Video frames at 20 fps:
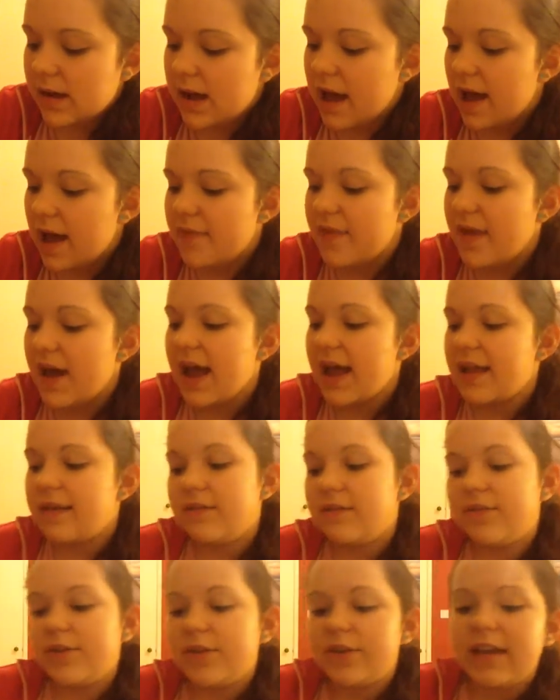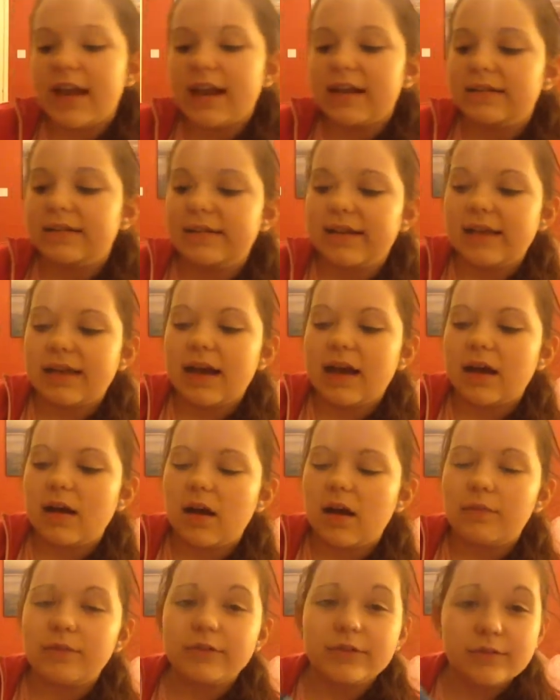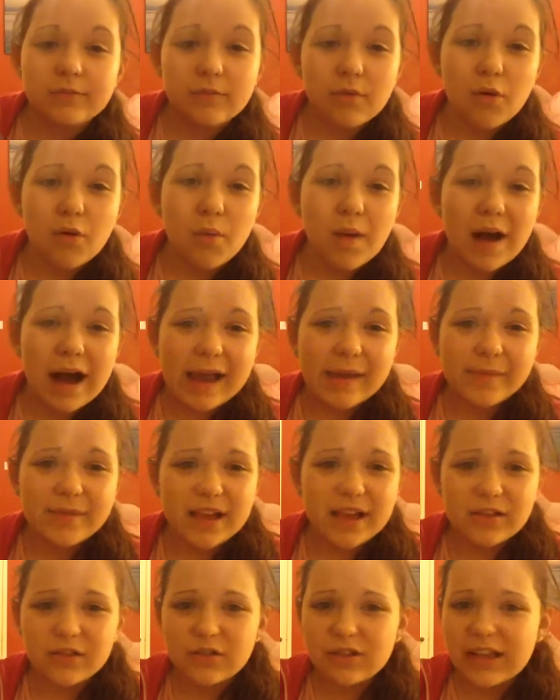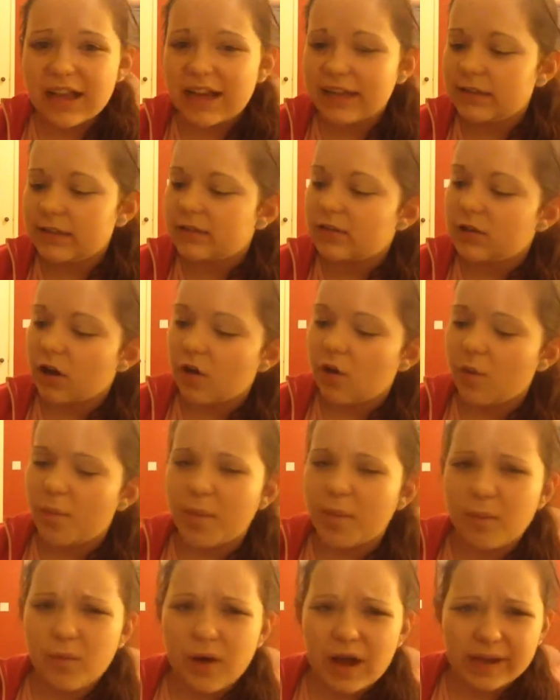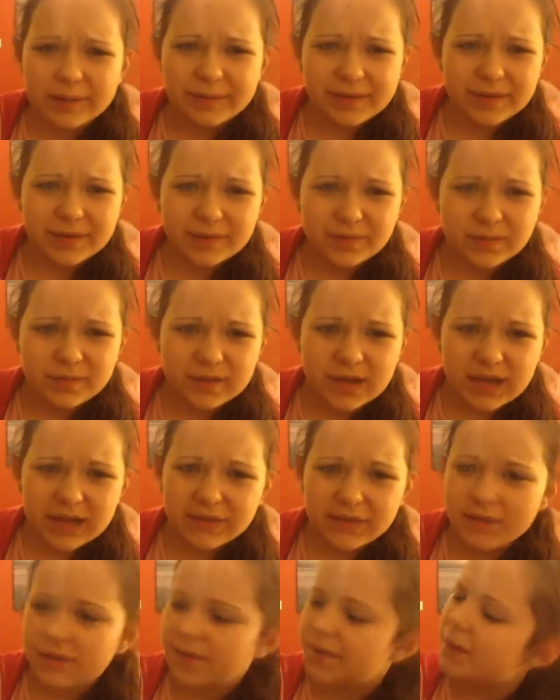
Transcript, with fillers: And then the next thing I got was some more wipes. I just like stock up on wipes. I'm kind of a